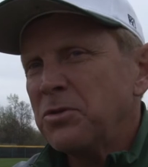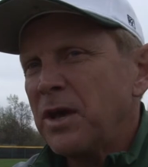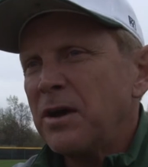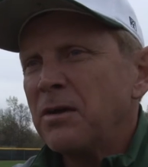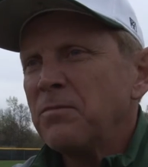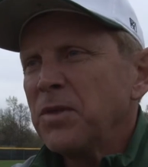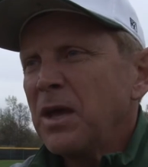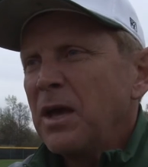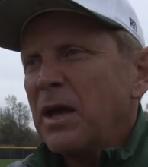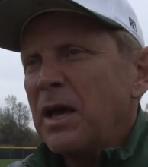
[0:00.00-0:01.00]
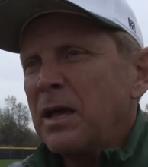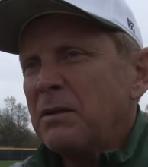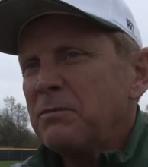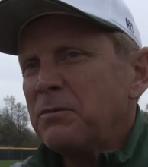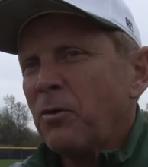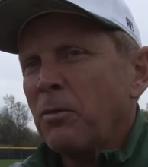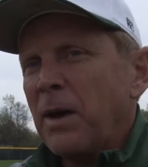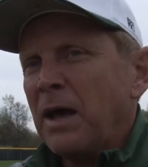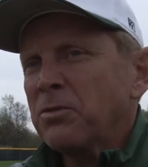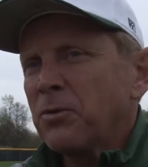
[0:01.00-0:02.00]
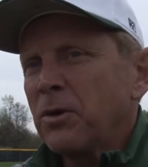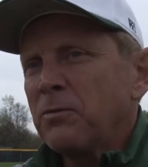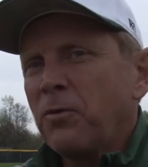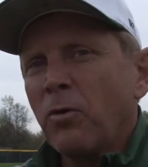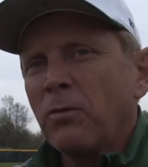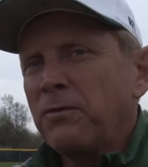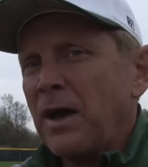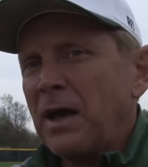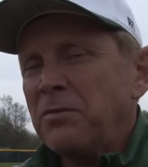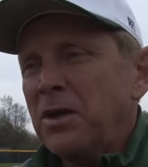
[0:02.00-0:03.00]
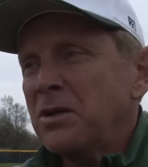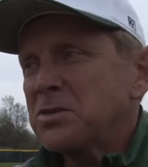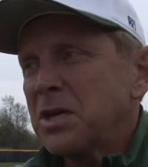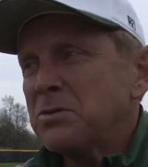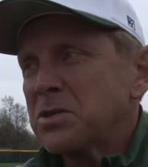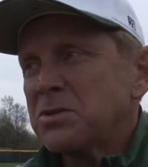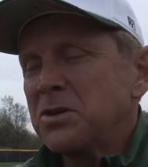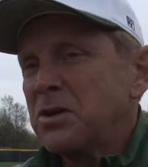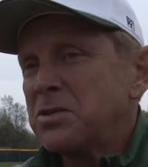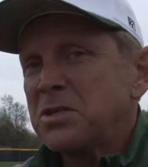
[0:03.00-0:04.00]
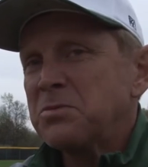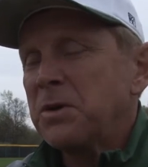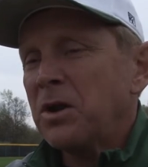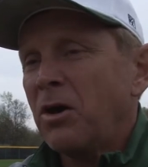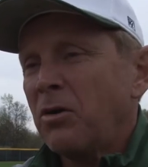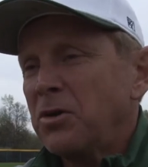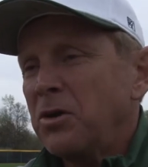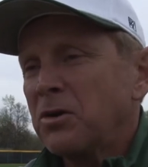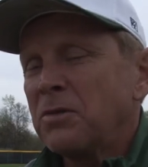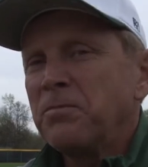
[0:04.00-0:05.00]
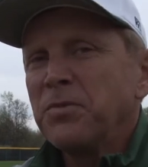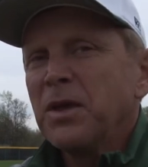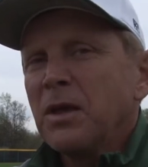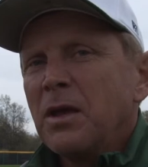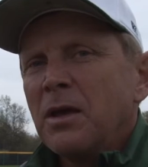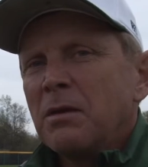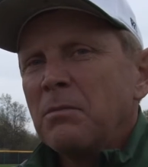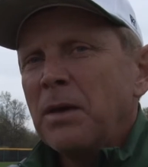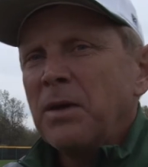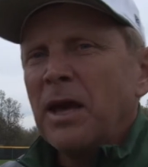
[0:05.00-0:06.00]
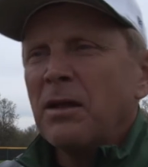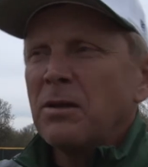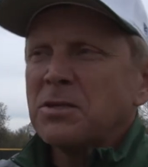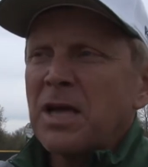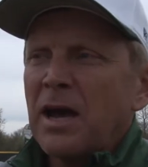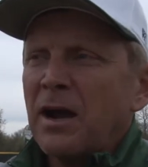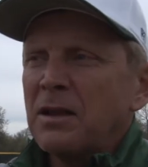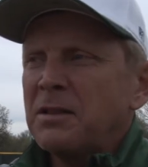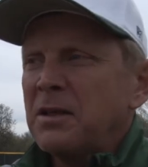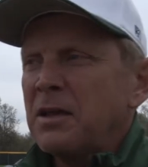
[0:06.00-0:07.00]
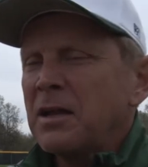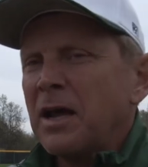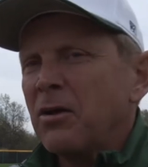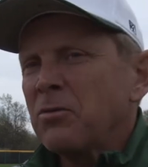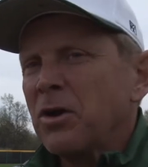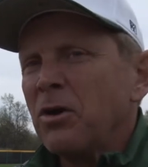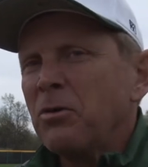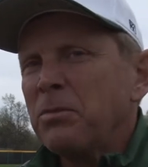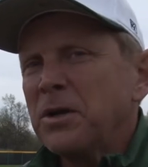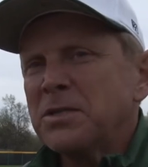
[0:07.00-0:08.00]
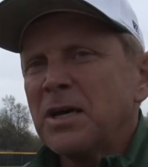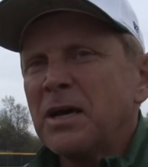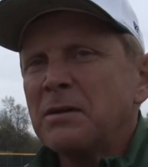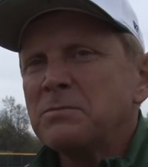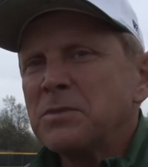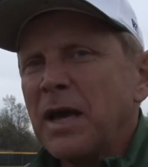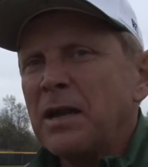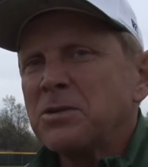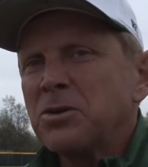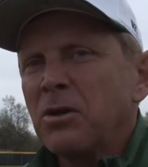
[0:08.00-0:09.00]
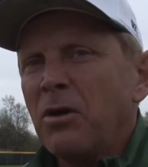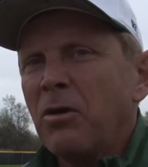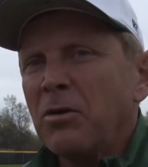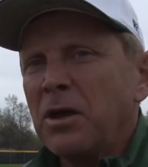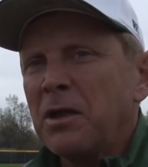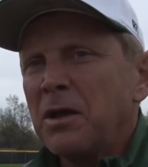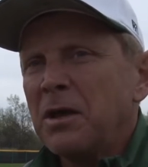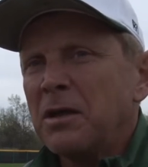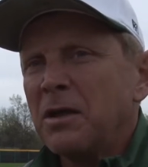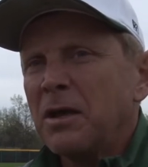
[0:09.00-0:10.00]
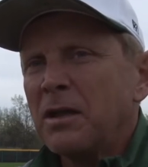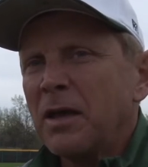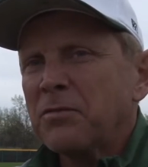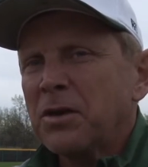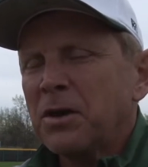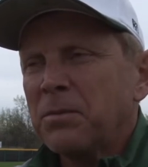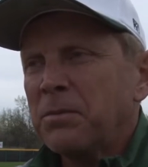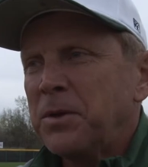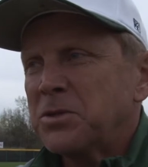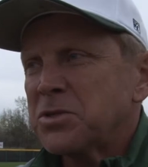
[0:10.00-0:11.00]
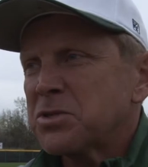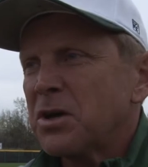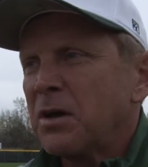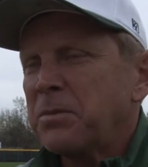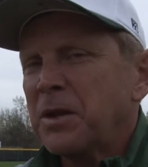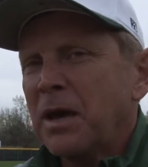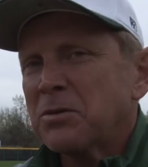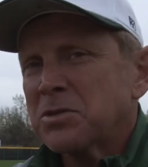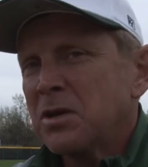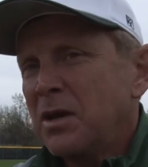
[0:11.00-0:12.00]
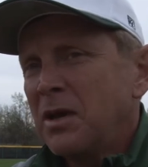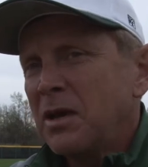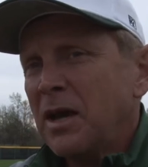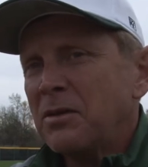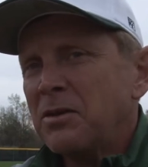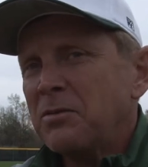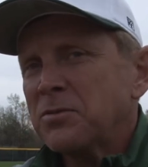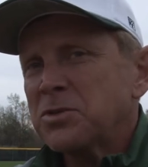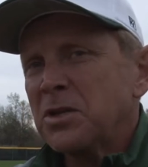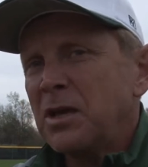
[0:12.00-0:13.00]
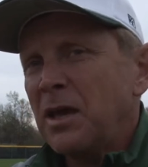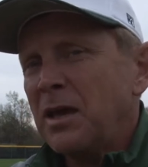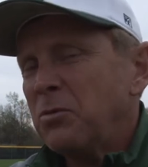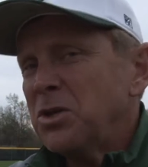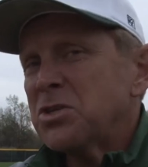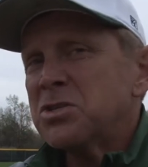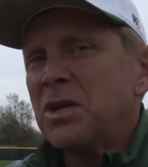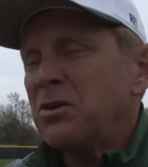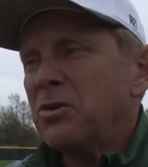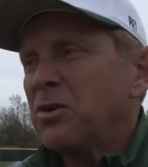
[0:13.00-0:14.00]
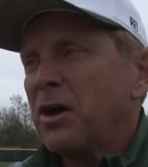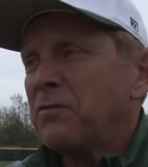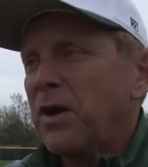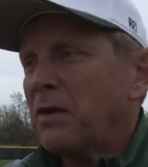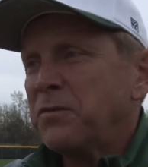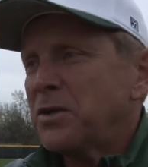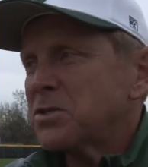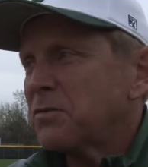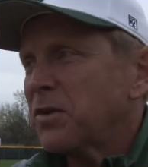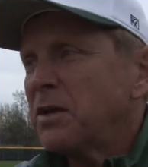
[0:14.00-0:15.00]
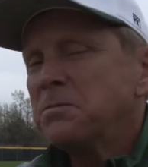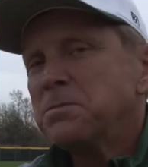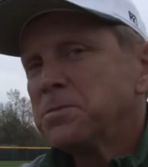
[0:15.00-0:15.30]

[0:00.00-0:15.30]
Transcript: there. And for about three or four or five innings, he was as good as he's been all year maybe got a little tired at the end. I don't know, but uh, got into a long inning and uh, left a couple of pitches up, and that was kind of the difference in the game. We just didn't do enough offensively.